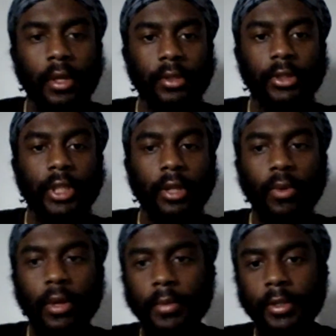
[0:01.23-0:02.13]

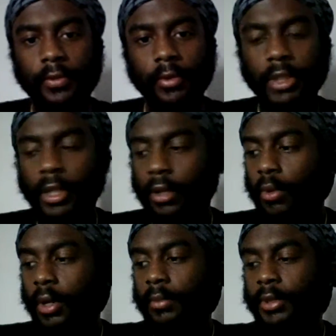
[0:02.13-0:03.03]
Shalom Israel,
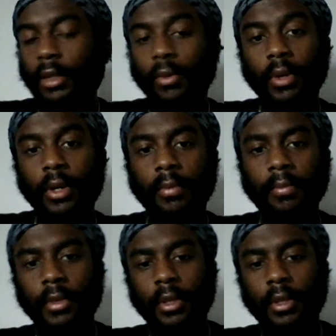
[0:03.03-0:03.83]
Shalom, Shalom.